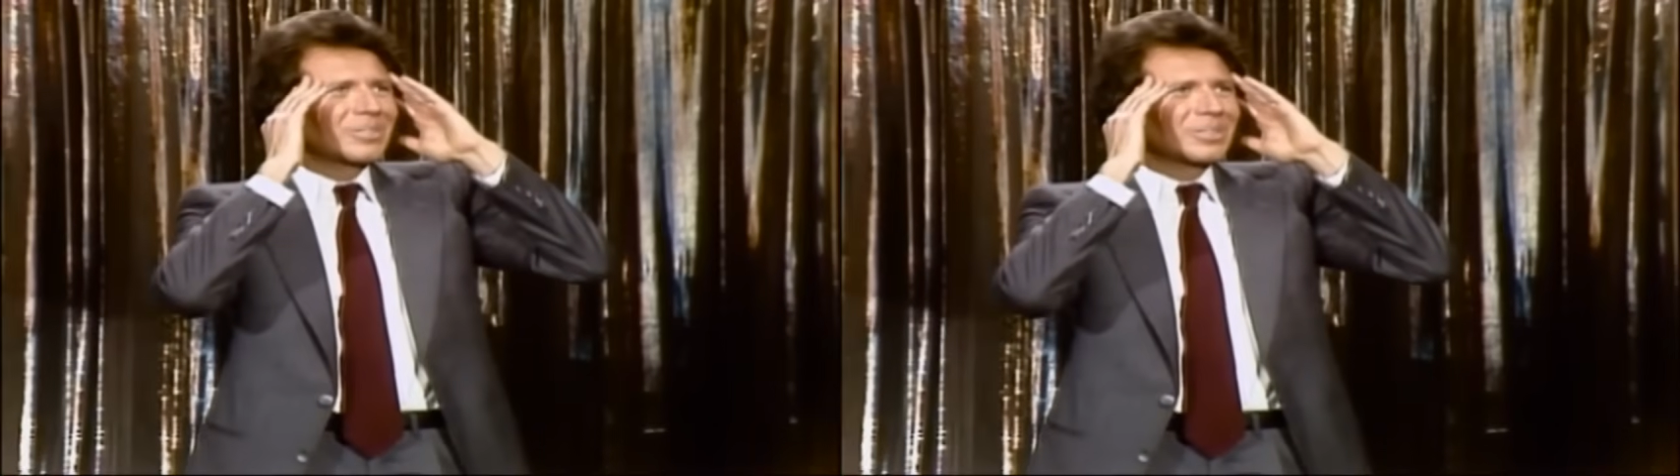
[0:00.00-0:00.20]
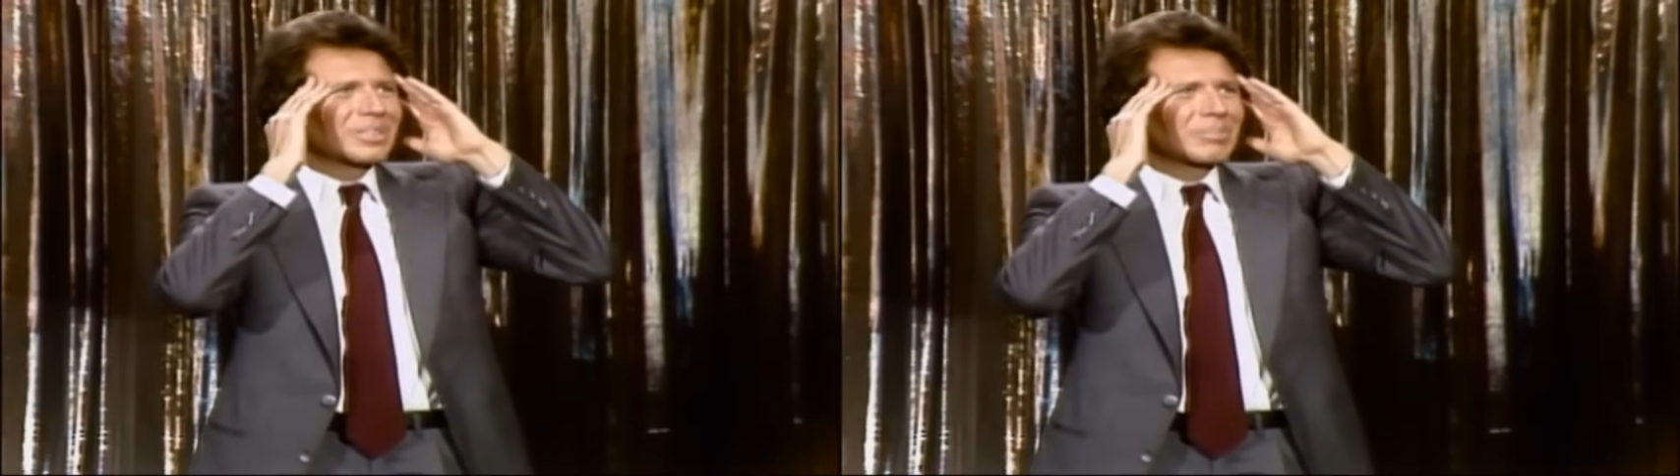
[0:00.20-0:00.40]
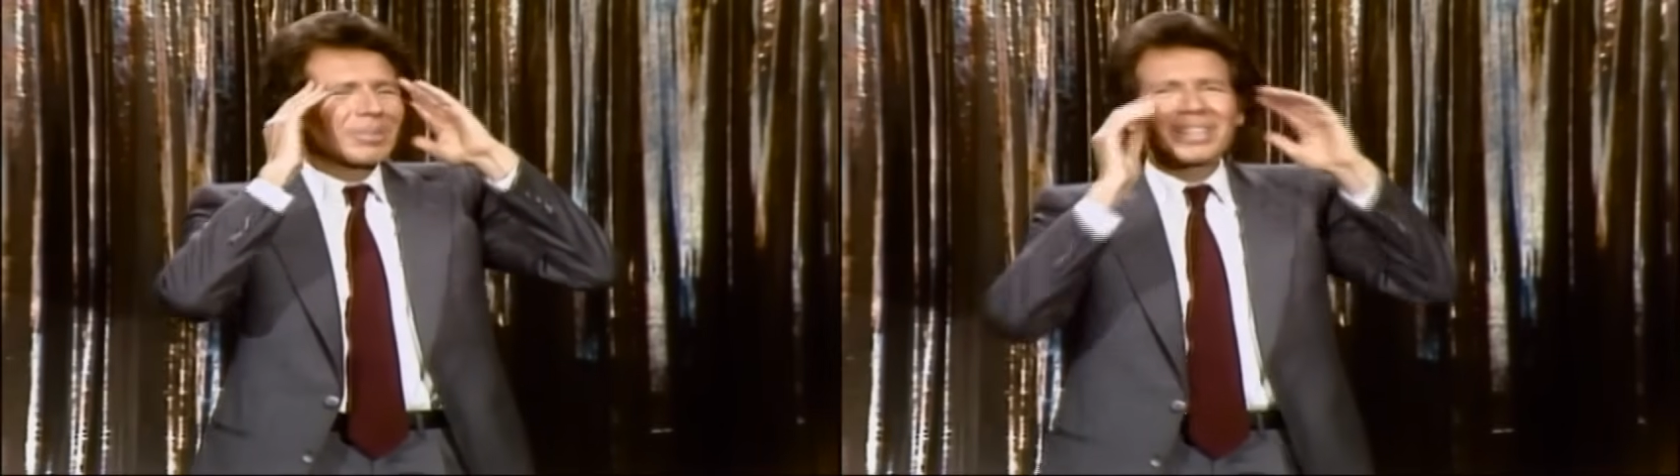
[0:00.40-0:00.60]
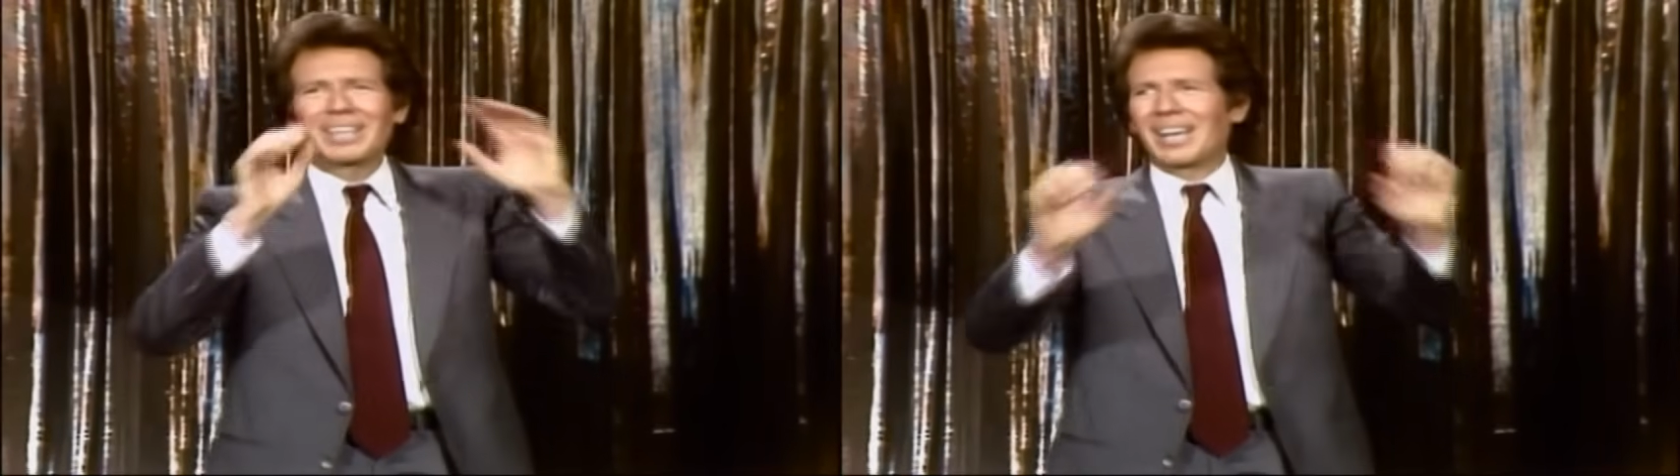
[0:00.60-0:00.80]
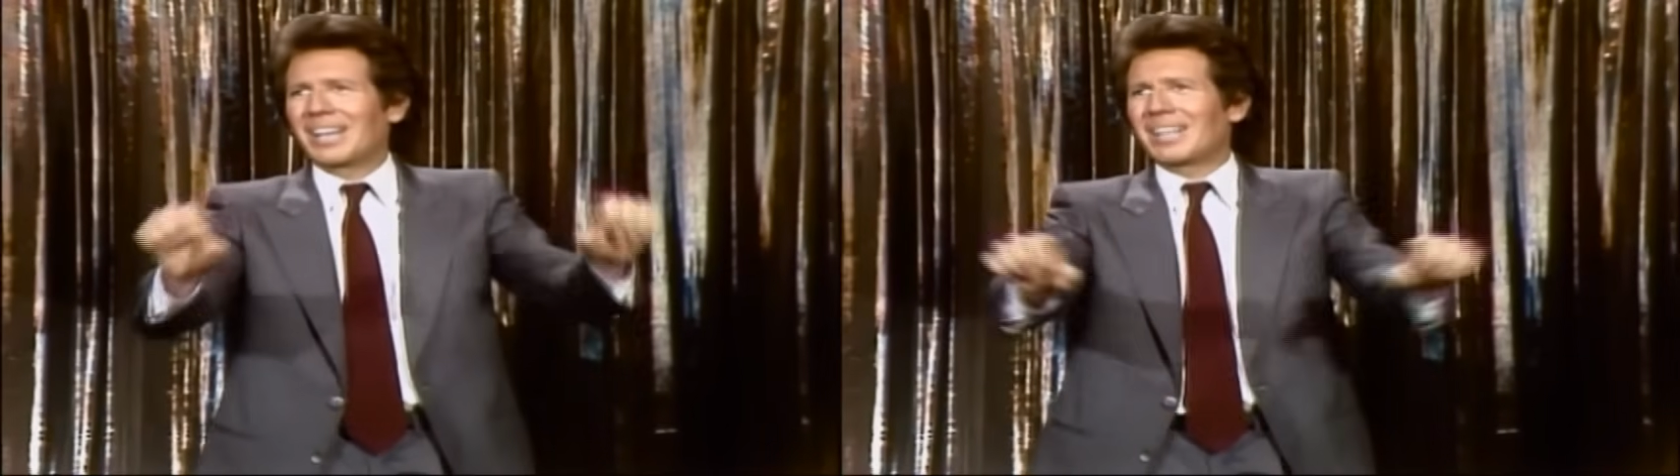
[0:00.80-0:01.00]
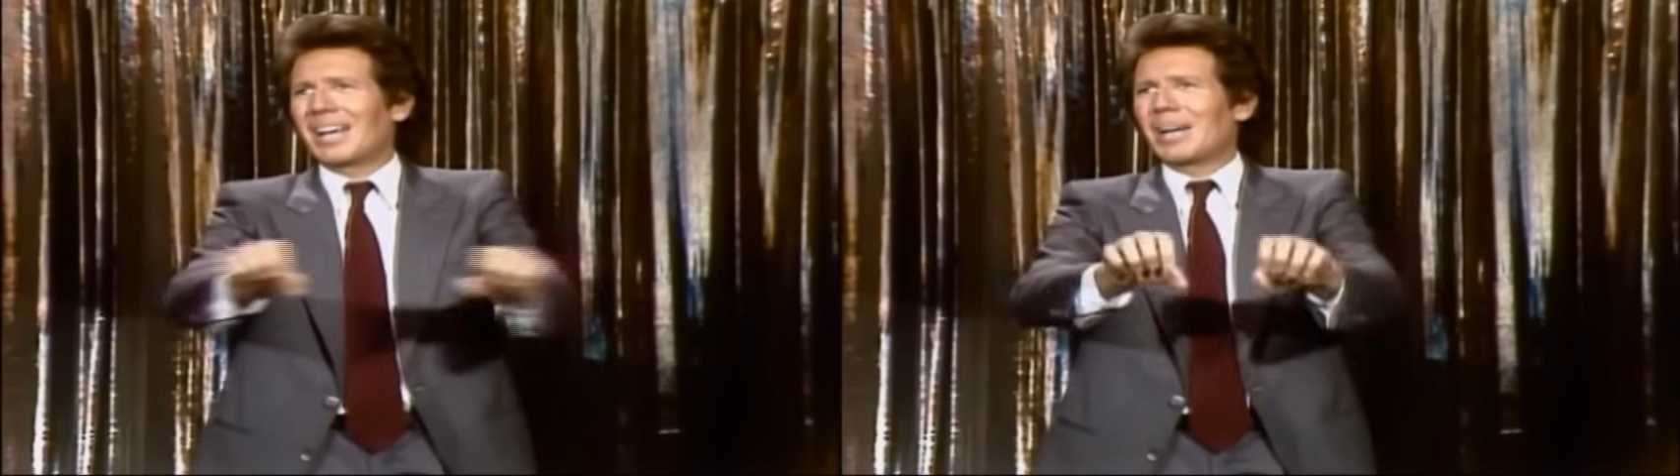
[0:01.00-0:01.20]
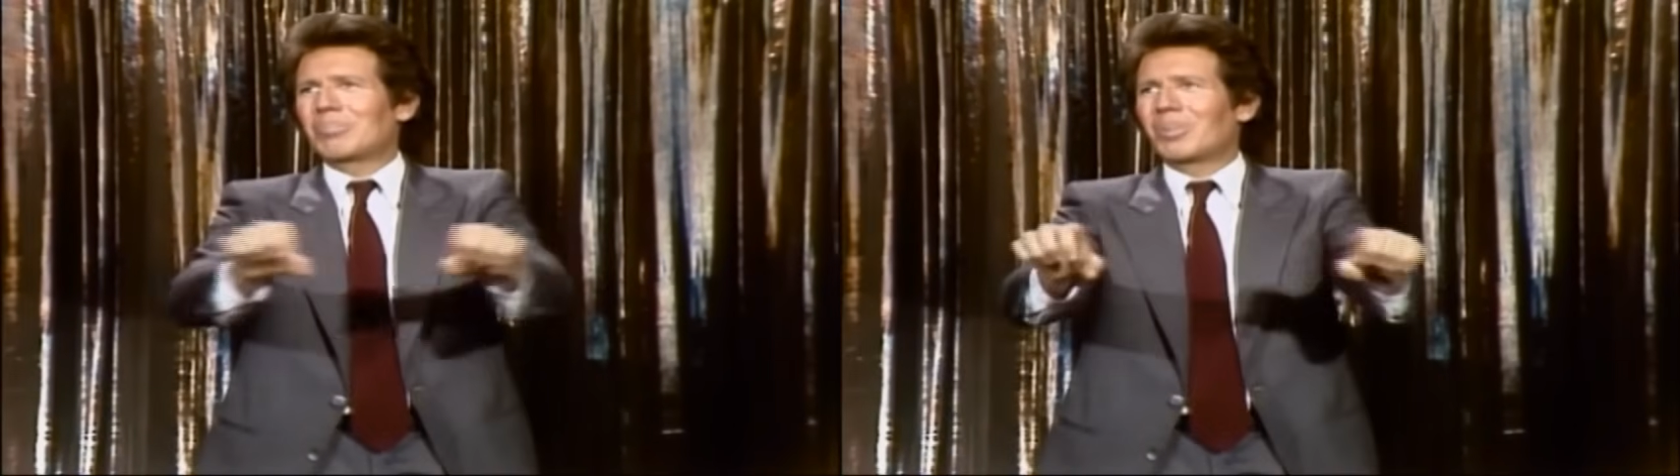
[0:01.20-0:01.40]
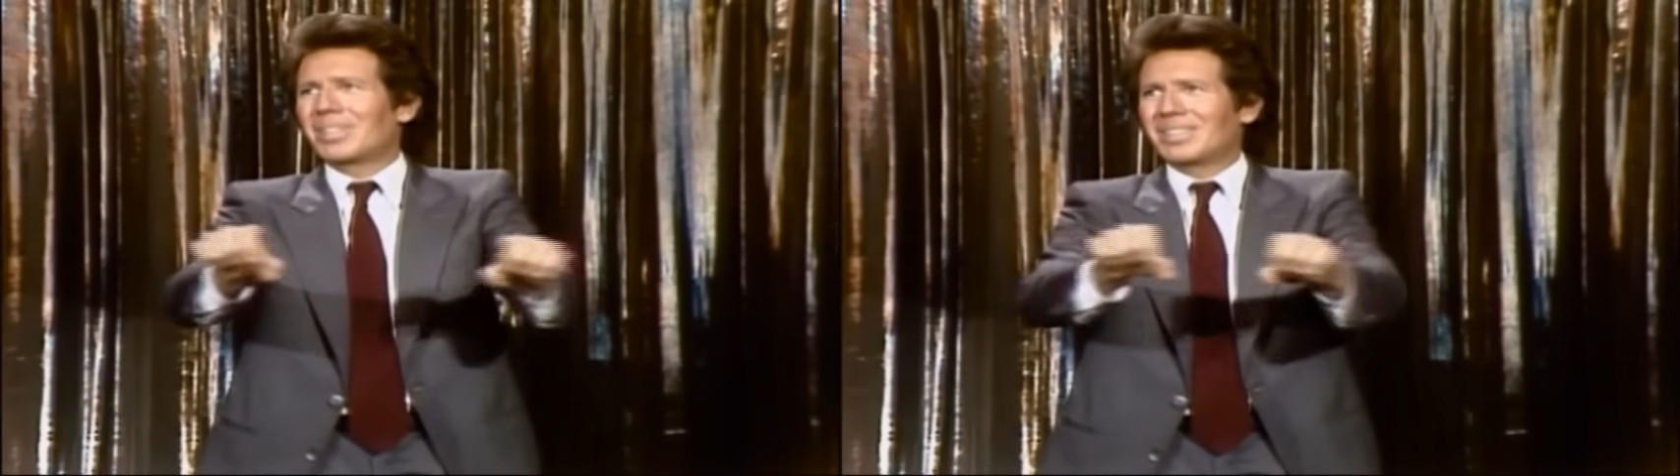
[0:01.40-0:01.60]
to explain how to
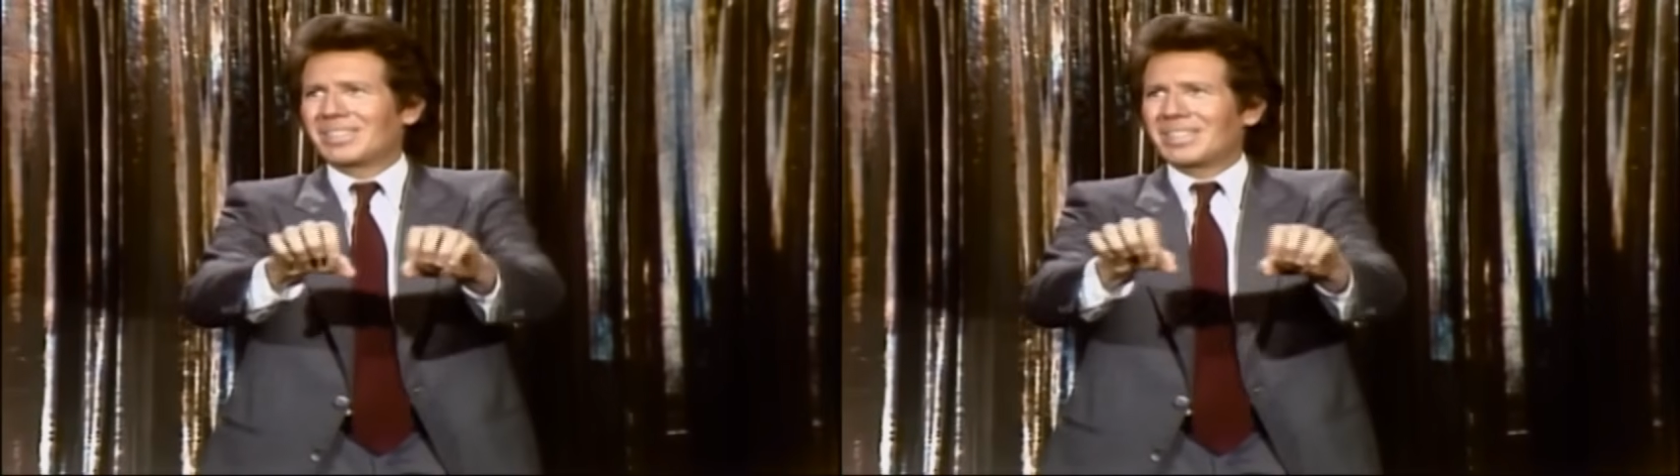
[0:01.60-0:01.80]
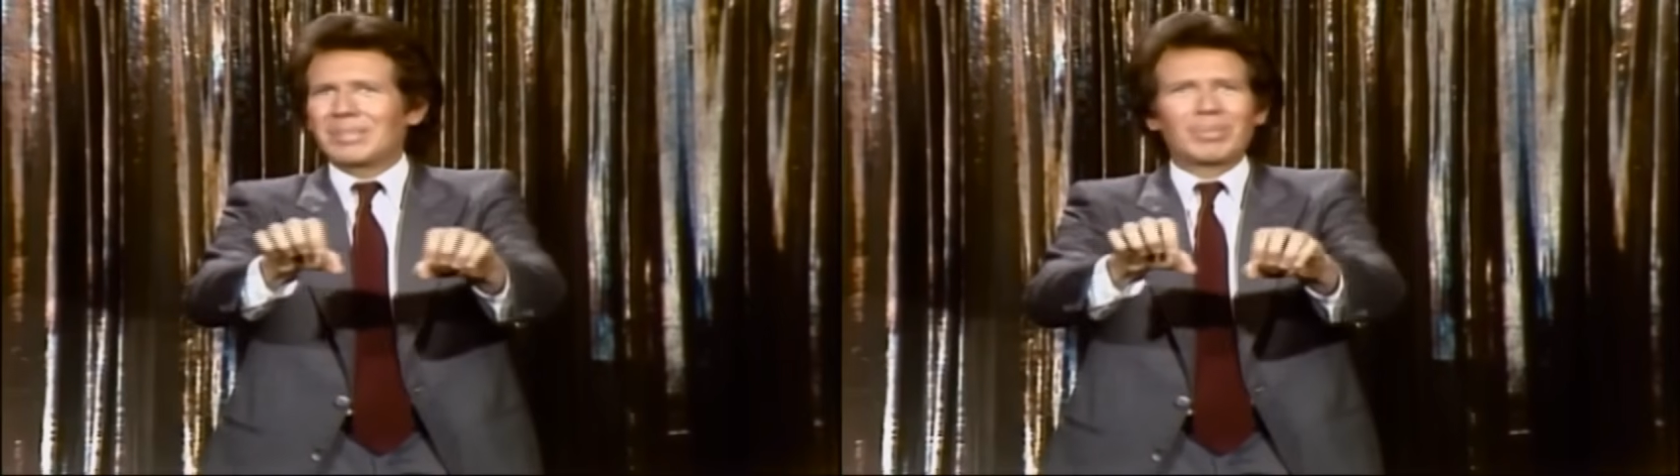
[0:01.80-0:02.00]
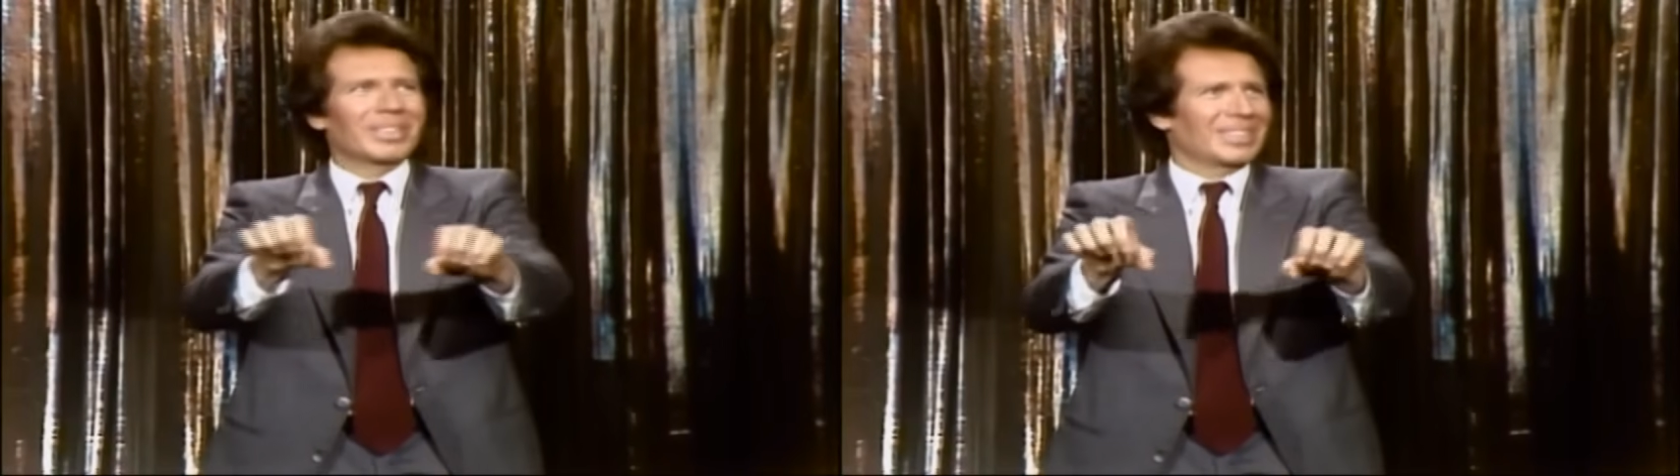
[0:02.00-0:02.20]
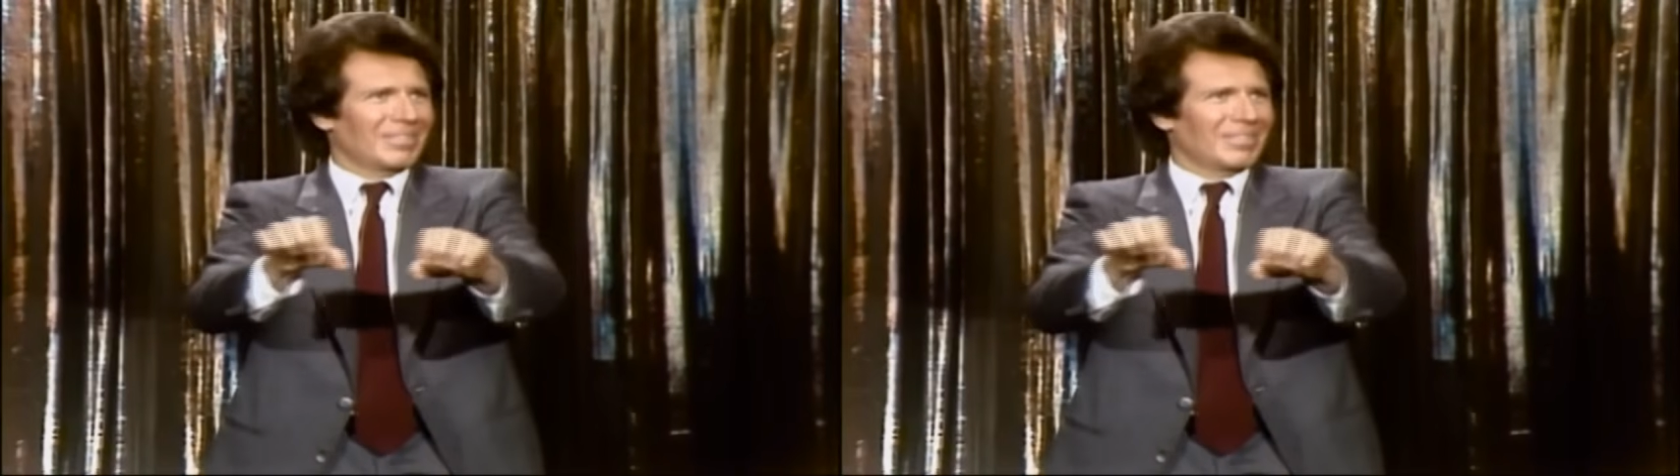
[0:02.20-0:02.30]
operate the seatbelt.